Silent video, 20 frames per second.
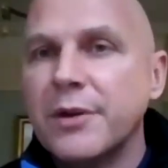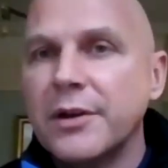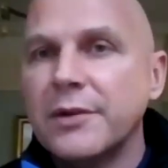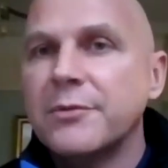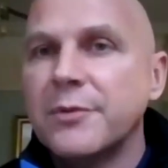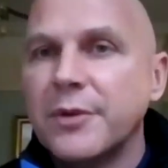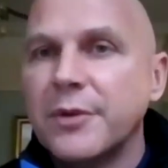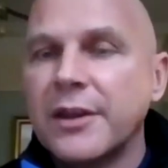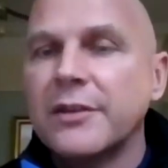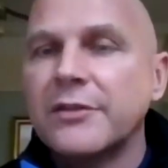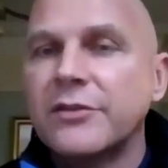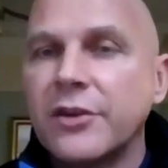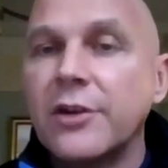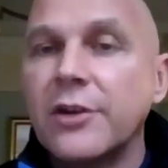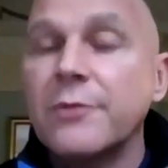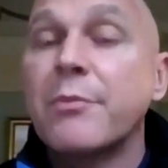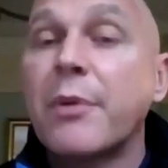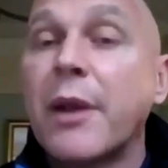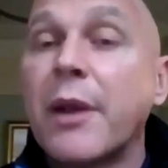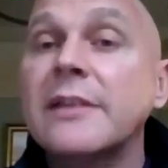but there's
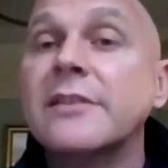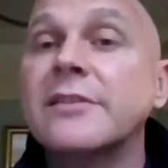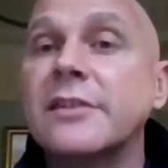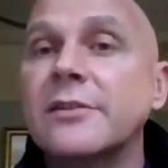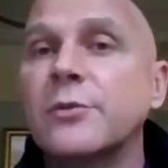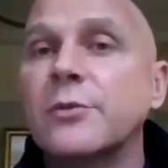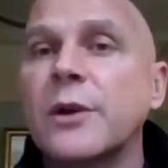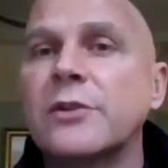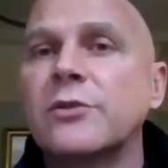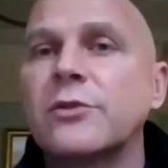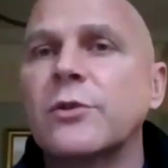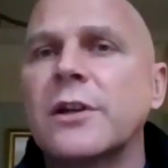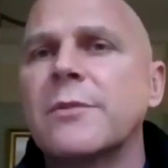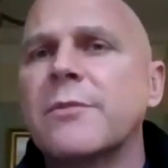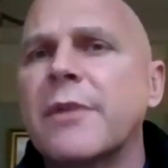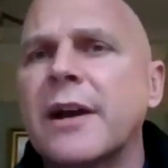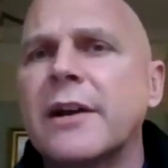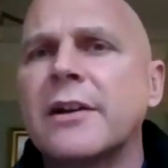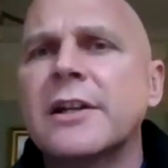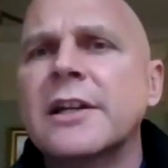certain places where talking
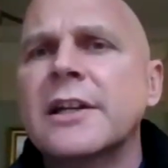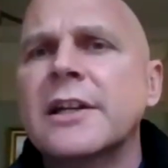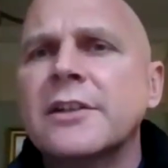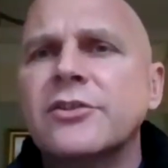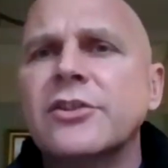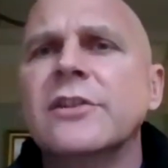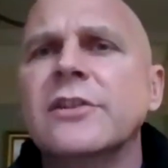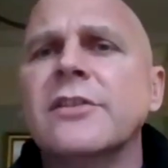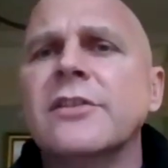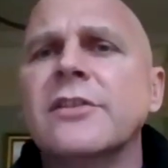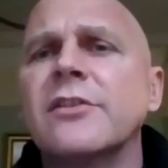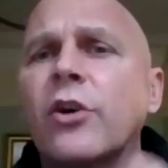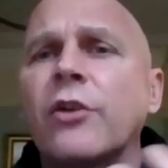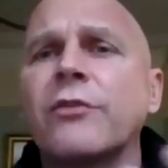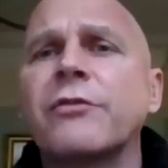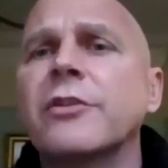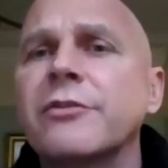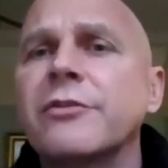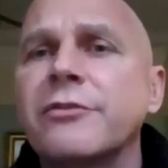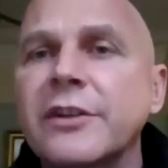about Jesus'
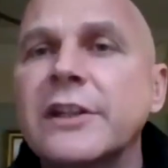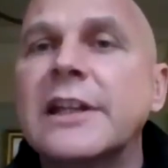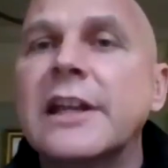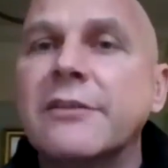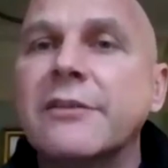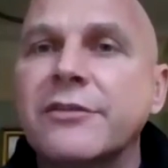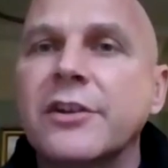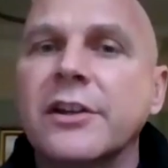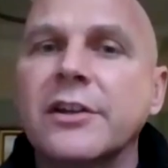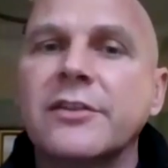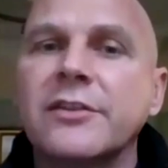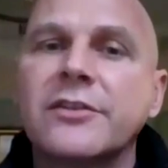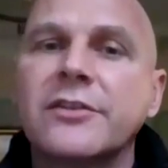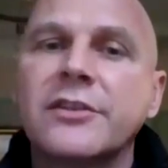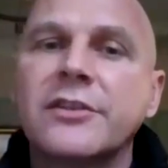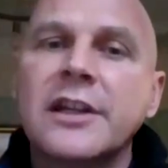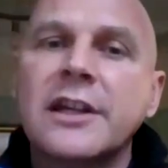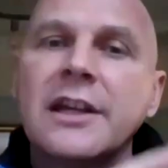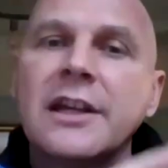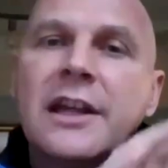offer of
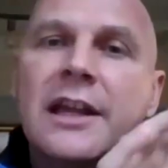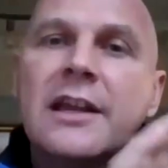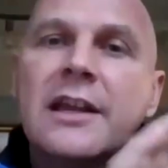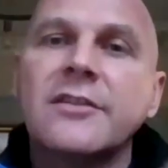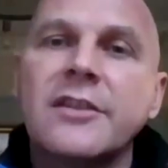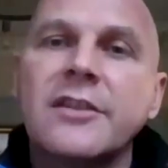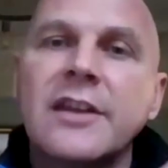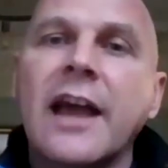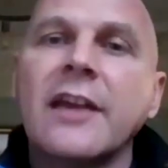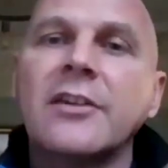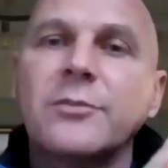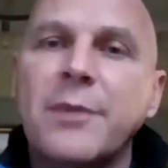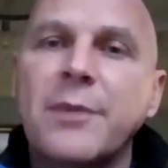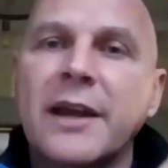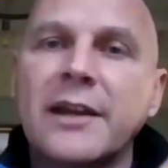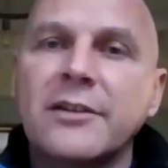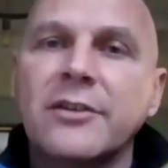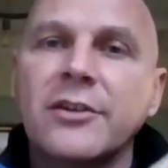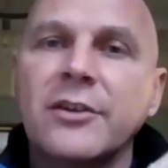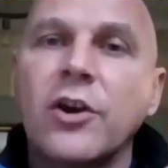forgiveness is the
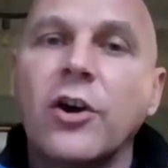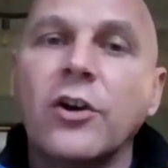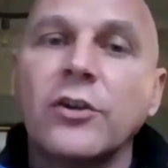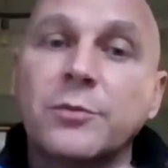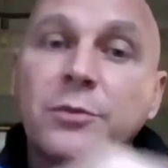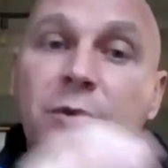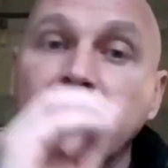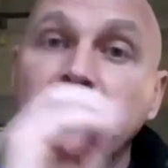aspect of the gospel